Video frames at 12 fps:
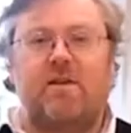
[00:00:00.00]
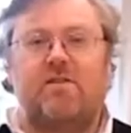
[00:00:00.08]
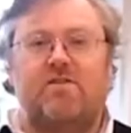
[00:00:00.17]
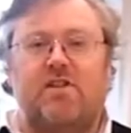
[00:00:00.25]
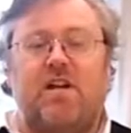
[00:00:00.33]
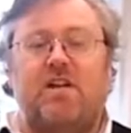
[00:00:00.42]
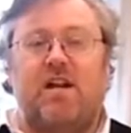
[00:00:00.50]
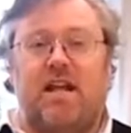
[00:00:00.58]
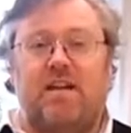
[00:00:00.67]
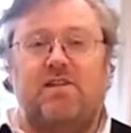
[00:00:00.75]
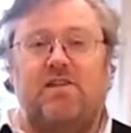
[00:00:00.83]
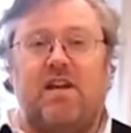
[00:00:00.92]

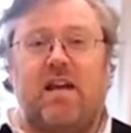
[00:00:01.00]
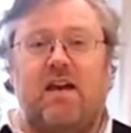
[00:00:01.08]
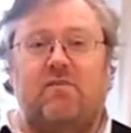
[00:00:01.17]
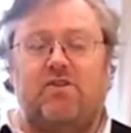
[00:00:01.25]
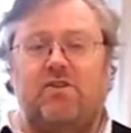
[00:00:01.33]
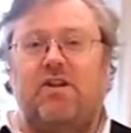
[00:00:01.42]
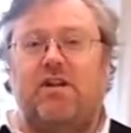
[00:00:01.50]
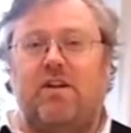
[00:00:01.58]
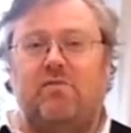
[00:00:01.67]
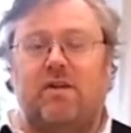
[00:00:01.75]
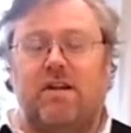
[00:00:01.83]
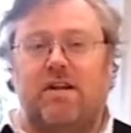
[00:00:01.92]
Sundays have the
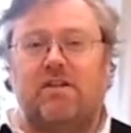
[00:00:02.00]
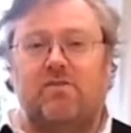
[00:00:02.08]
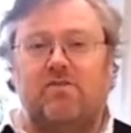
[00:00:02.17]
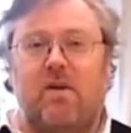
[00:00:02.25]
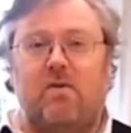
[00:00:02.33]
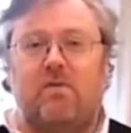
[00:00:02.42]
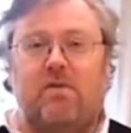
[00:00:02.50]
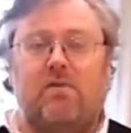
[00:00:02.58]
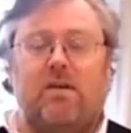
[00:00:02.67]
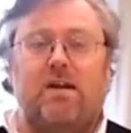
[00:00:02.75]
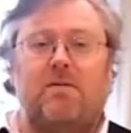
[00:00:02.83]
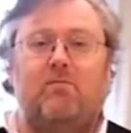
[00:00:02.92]
turkey readings, where we
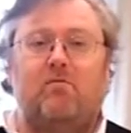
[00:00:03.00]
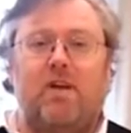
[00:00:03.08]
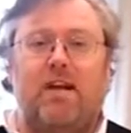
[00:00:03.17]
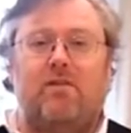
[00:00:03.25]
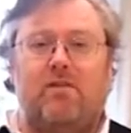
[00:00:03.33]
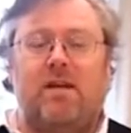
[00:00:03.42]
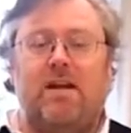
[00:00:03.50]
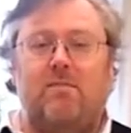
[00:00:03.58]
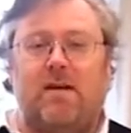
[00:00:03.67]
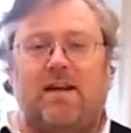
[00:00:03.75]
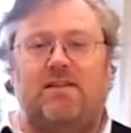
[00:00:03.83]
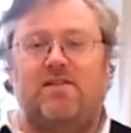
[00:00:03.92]
read really, really
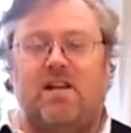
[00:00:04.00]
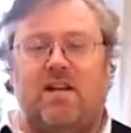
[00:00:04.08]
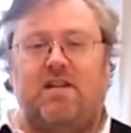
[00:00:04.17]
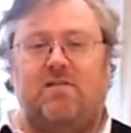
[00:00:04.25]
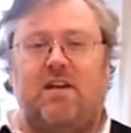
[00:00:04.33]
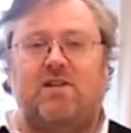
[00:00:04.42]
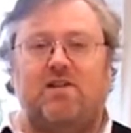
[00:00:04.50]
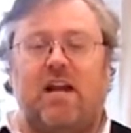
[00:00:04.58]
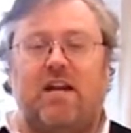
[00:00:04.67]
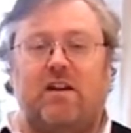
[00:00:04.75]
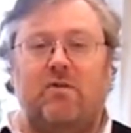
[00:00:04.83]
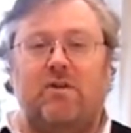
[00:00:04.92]
bad science fiction
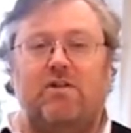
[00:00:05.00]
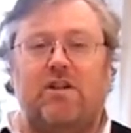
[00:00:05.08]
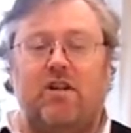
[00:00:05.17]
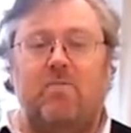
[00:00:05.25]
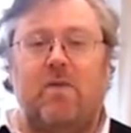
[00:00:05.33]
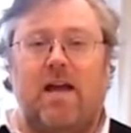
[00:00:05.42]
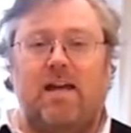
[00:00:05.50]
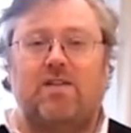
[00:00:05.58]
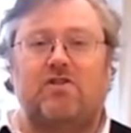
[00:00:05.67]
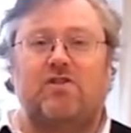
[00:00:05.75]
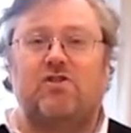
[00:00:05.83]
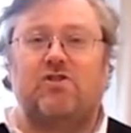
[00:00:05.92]
at you until you pay
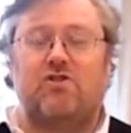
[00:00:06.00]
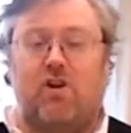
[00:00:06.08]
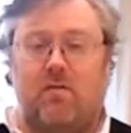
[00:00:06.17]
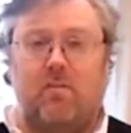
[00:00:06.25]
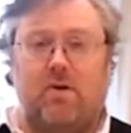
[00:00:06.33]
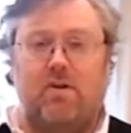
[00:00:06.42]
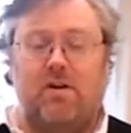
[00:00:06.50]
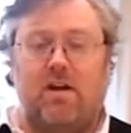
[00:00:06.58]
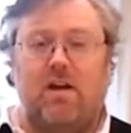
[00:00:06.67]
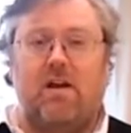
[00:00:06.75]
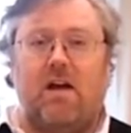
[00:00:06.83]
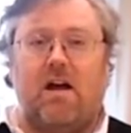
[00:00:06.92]
us to stop.
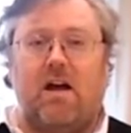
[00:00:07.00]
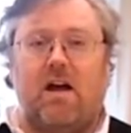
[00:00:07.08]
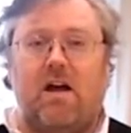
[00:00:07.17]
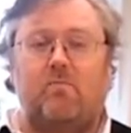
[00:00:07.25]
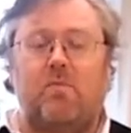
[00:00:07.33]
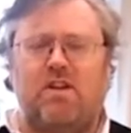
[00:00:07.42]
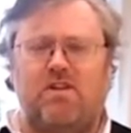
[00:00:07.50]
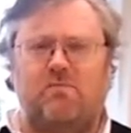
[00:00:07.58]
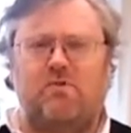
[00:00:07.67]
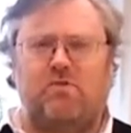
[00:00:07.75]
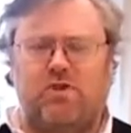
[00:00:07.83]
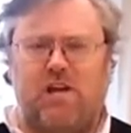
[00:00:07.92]
Bring
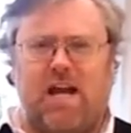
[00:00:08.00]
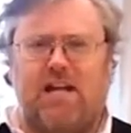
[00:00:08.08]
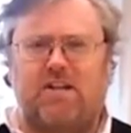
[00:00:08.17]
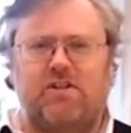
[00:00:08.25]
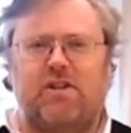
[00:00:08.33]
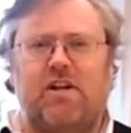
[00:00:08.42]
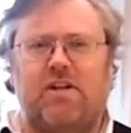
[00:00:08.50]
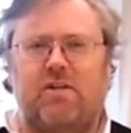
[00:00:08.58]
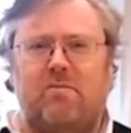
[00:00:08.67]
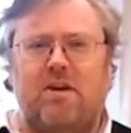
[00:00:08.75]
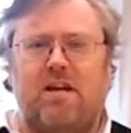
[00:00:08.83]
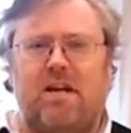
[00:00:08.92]
small change and
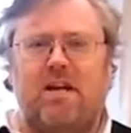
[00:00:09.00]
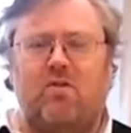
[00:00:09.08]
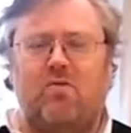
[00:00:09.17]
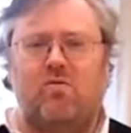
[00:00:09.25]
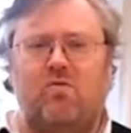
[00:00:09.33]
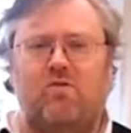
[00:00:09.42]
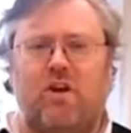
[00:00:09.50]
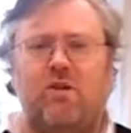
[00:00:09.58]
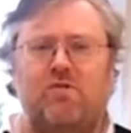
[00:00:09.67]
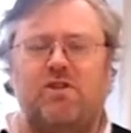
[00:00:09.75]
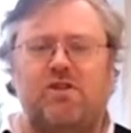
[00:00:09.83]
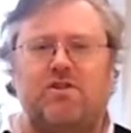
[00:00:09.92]
the money all
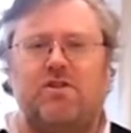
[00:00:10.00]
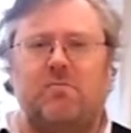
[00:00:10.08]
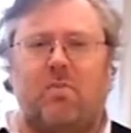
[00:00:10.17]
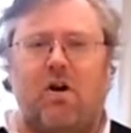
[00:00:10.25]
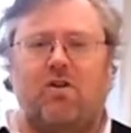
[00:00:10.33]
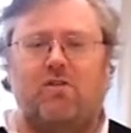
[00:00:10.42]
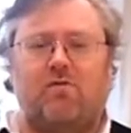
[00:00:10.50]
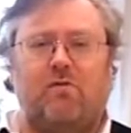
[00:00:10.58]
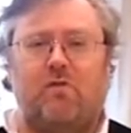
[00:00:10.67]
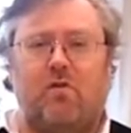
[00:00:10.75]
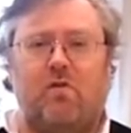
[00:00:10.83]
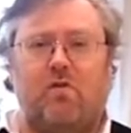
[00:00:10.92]
goes into the pot
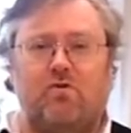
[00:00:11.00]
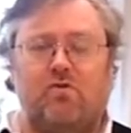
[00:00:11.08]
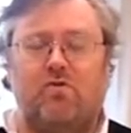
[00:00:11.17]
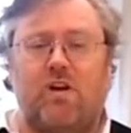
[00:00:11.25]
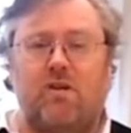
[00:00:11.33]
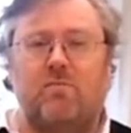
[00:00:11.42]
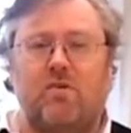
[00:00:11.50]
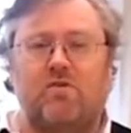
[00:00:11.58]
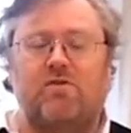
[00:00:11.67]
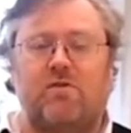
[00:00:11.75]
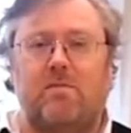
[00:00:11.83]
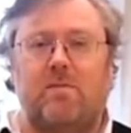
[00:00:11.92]
for Talking
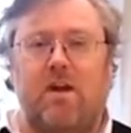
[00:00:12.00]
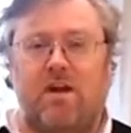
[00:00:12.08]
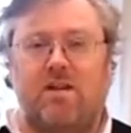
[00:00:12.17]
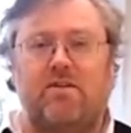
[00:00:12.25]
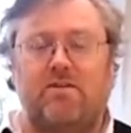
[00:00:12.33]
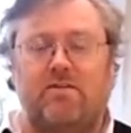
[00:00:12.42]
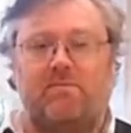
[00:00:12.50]
Books for the Blind.